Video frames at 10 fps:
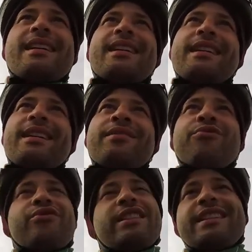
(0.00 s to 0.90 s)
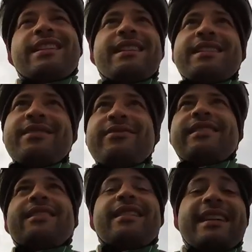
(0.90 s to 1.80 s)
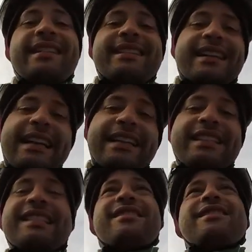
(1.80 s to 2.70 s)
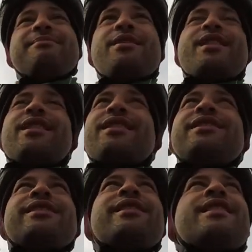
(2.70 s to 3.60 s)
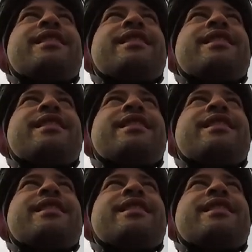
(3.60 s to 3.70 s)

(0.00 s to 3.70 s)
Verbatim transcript: uh, really nice really liked and it's nice because